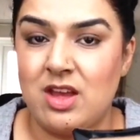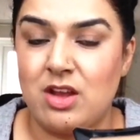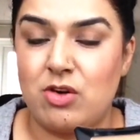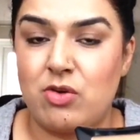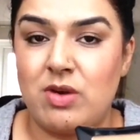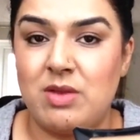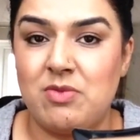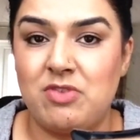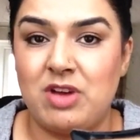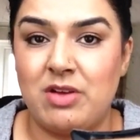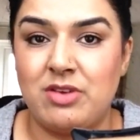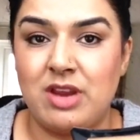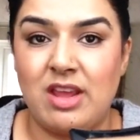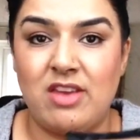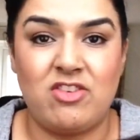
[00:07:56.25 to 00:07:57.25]
cream
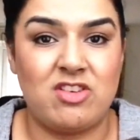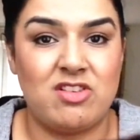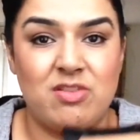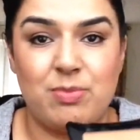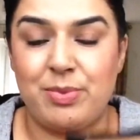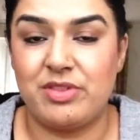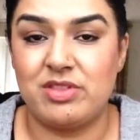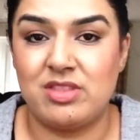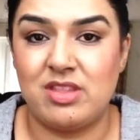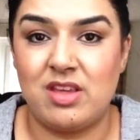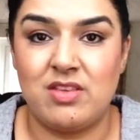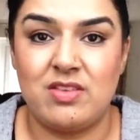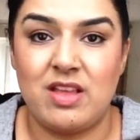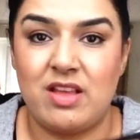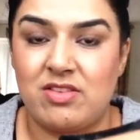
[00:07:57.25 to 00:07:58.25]
foundations, but
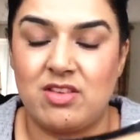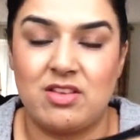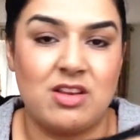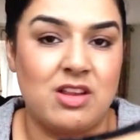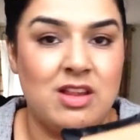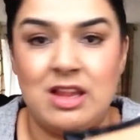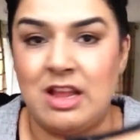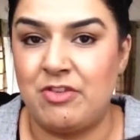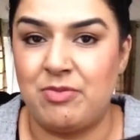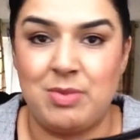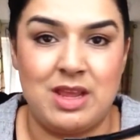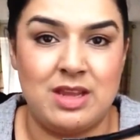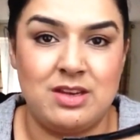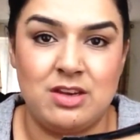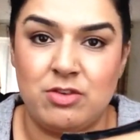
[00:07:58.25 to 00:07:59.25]
this hasn't left me
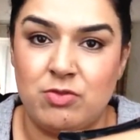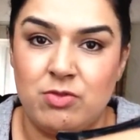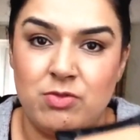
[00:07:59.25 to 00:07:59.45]
any